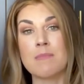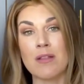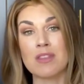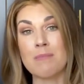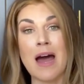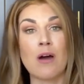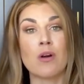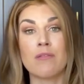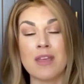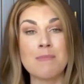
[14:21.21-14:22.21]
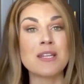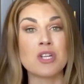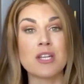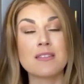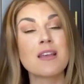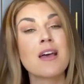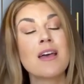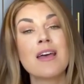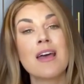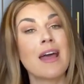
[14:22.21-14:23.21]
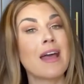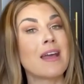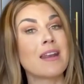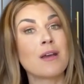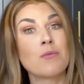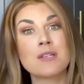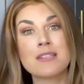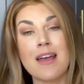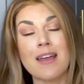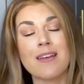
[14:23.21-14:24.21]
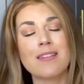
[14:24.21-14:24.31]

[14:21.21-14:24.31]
about the power of images. And it was like,